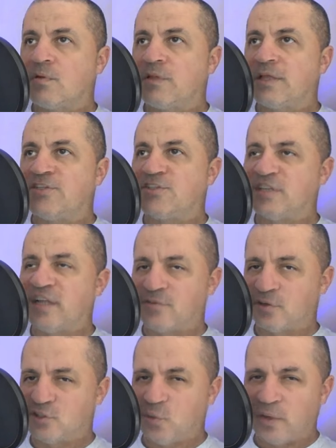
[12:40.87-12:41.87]
they just
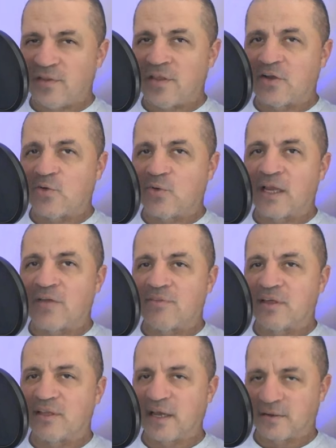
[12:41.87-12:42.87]
never do anything
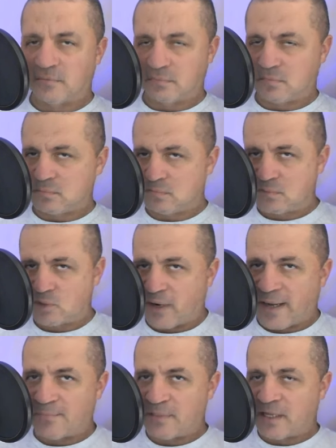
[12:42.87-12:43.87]
creatively that
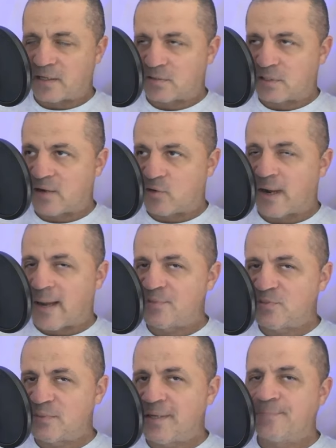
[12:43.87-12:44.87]
grab that that
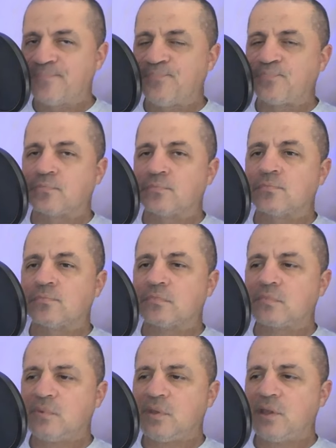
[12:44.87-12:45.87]
grabs me
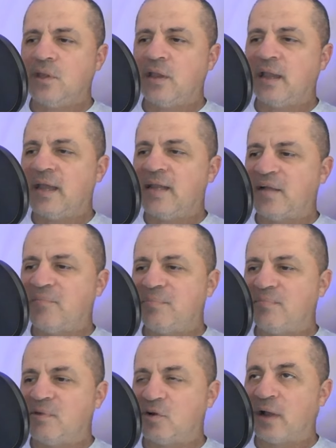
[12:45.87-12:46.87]
and
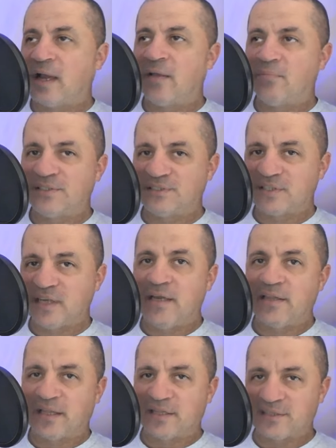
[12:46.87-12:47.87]
I, you know, I had been
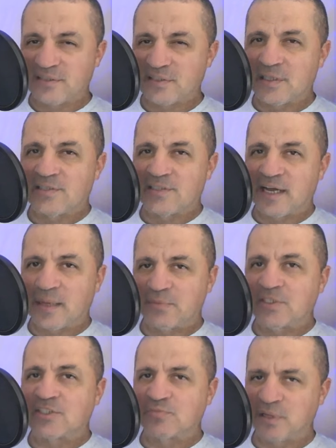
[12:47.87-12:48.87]
saying that this is the
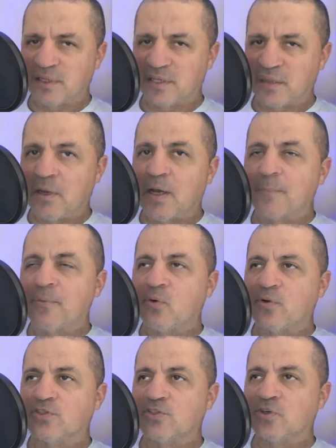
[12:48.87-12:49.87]
time to split them up
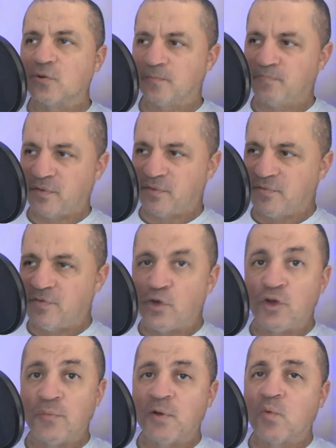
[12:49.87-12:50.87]
or to
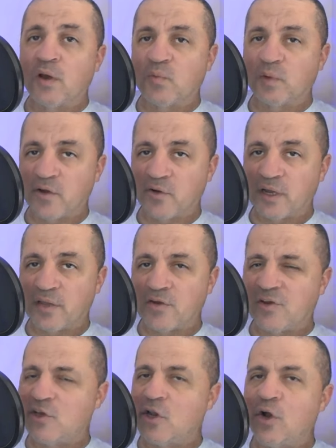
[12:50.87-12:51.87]
feud them in one way or
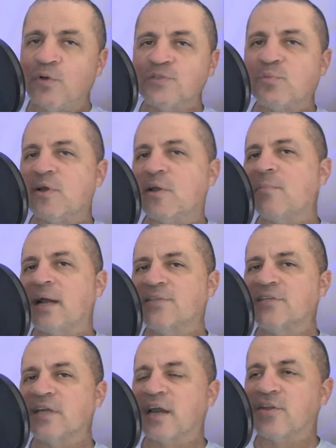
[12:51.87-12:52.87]
another. You can always bring them
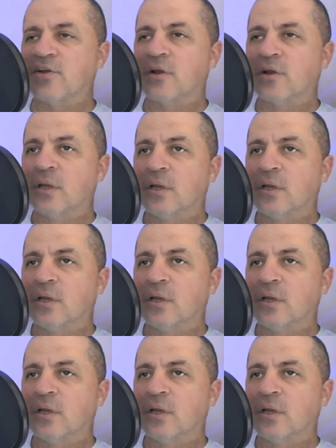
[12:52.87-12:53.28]
back together.